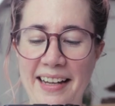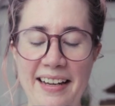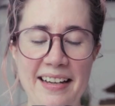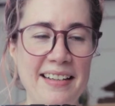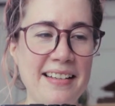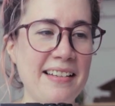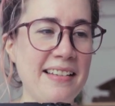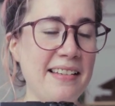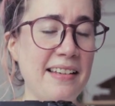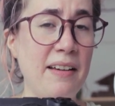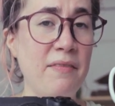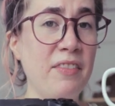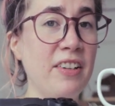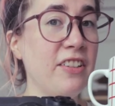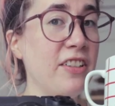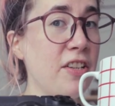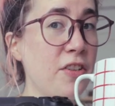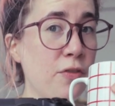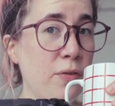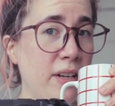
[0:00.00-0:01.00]
guys, I'm
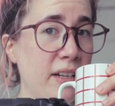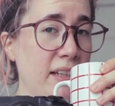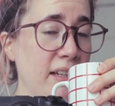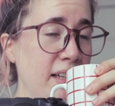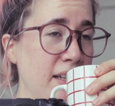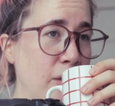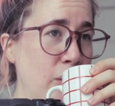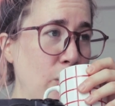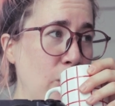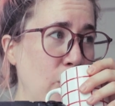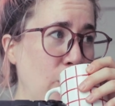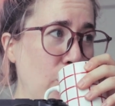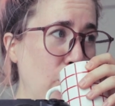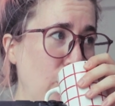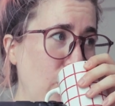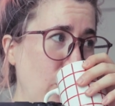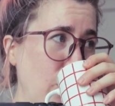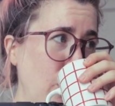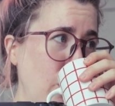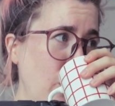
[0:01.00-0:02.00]
very sweaty.
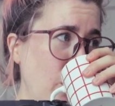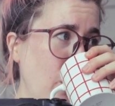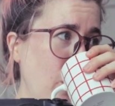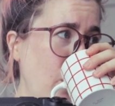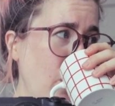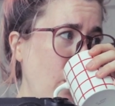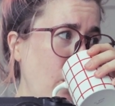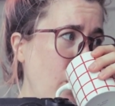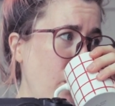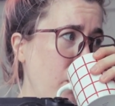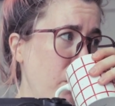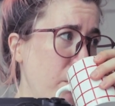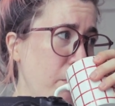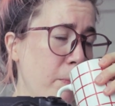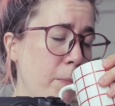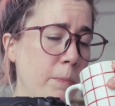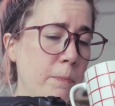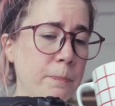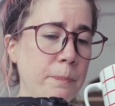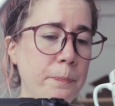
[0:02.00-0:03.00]
Oh,
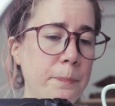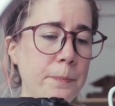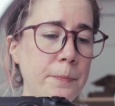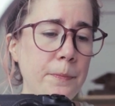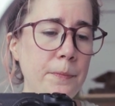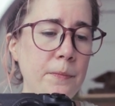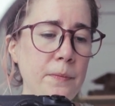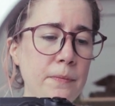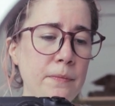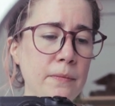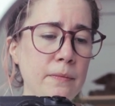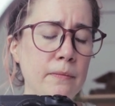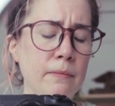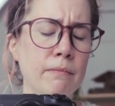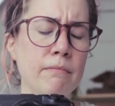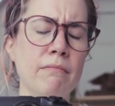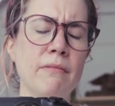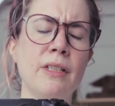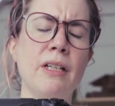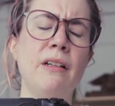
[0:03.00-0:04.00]

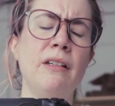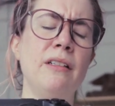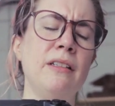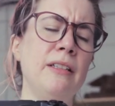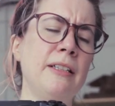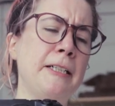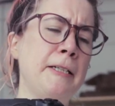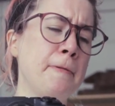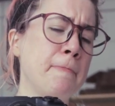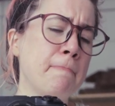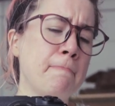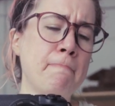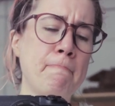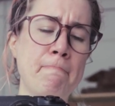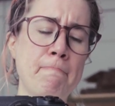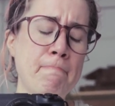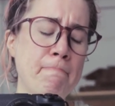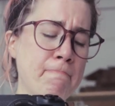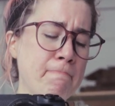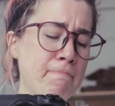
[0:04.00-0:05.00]

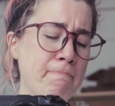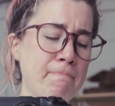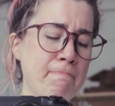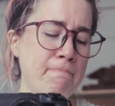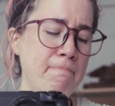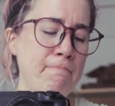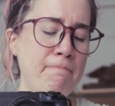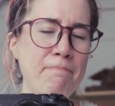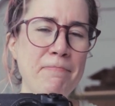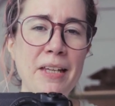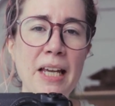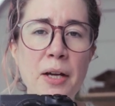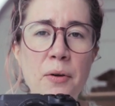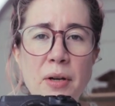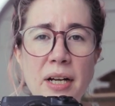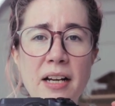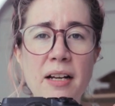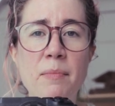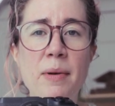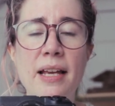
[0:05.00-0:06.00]

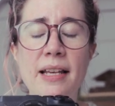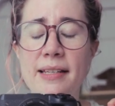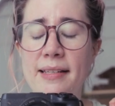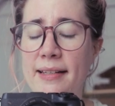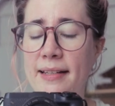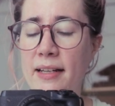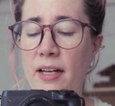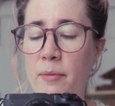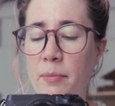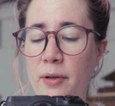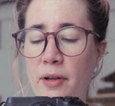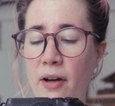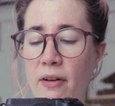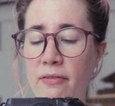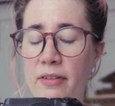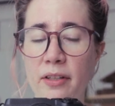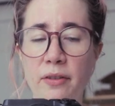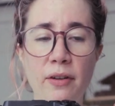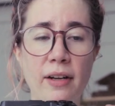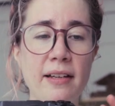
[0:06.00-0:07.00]
what an amazing cup of
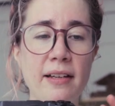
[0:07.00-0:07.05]
coffee, you